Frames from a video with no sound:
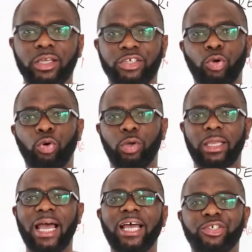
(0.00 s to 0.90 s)
so
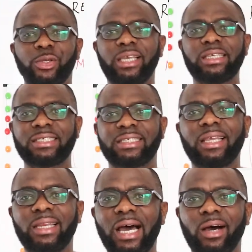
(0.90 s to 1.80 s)
guys you can
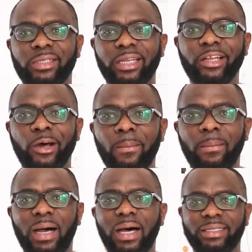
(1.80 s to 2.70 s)
see now the
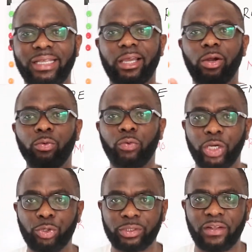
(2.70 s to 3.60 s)
number they are
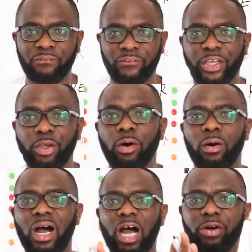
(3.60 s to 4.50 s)
real the figure
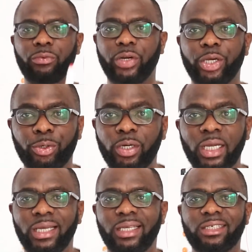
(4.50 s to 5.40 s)
are real
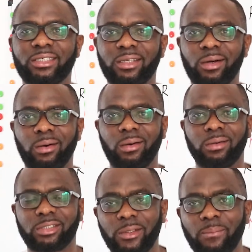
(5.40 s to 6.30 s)
it's
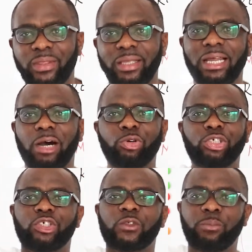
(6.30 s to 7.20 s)
not something that we
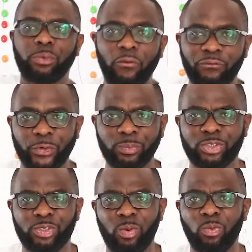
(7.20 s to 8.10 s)
just pull from
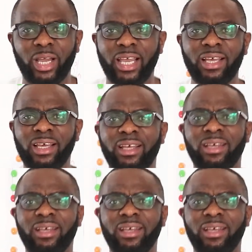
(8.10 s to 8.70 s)
somewhere